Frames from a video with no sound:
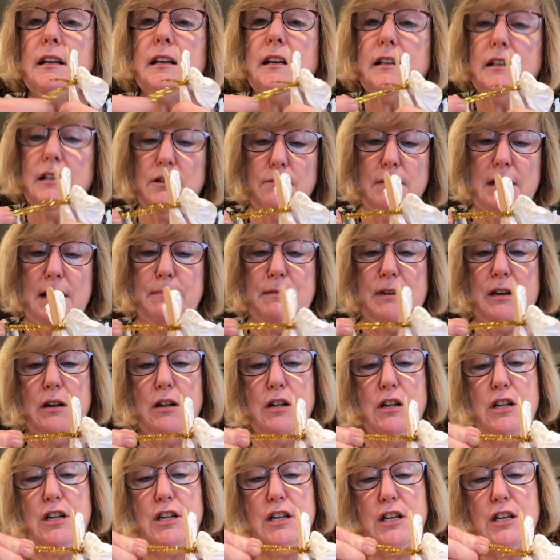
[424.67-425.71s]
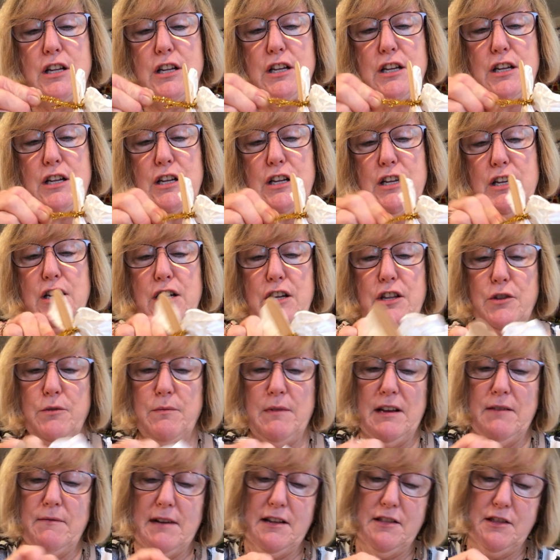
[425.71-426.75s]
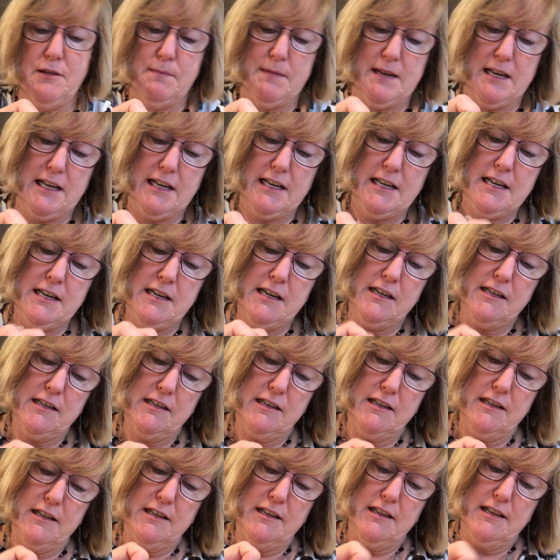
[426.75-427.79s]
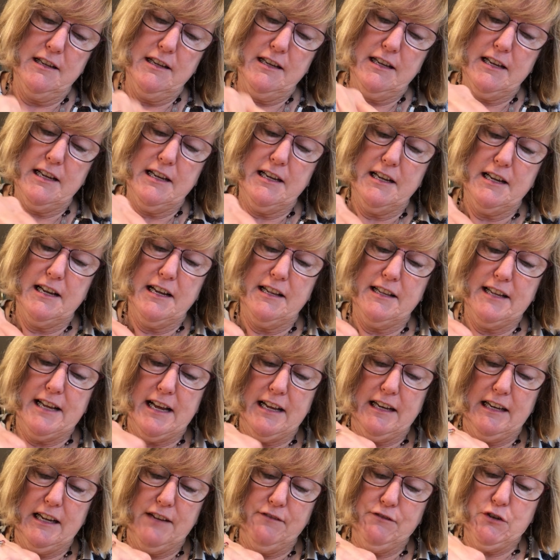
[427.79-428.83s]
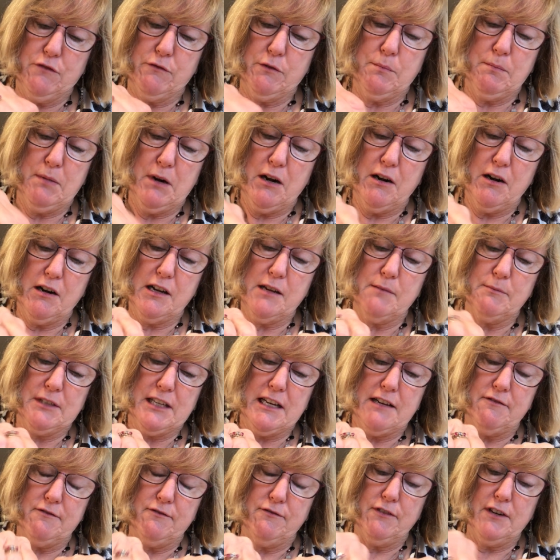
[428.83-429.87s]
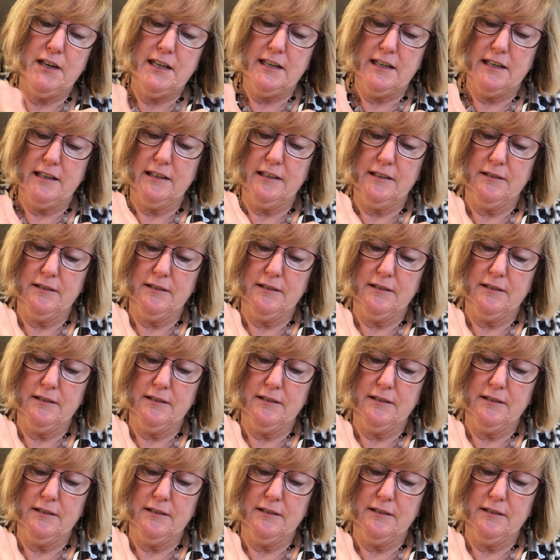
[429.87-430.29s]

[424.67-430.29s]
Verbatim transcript: I'm gonna wrap it all the way around the body and that leftover part comes out the front.